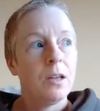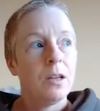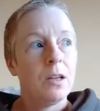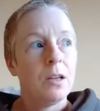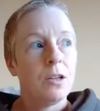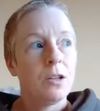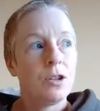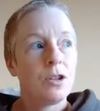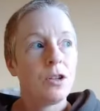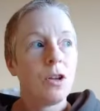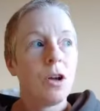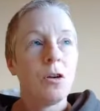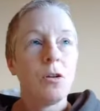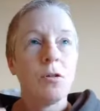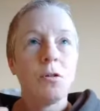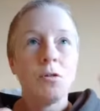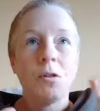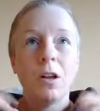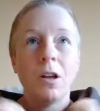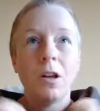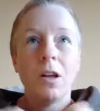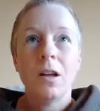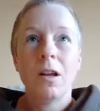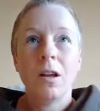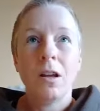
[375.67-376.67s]
So
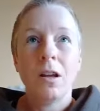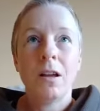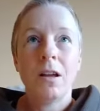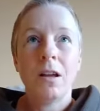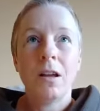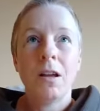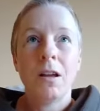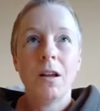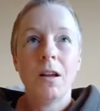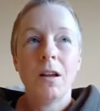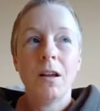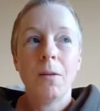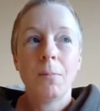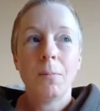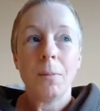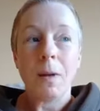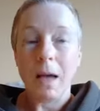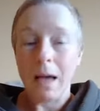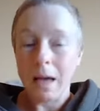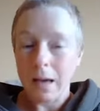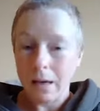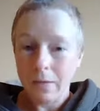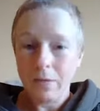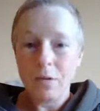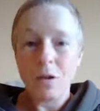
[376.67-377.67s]

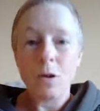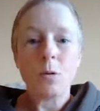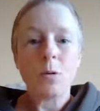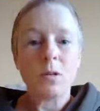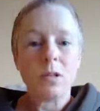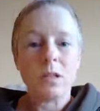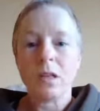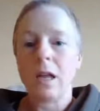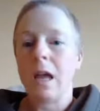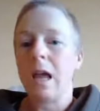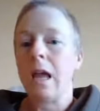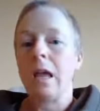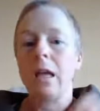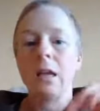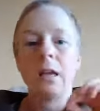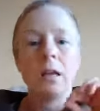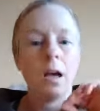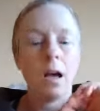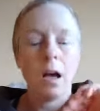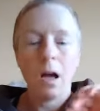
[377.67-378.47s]
part of you is saying,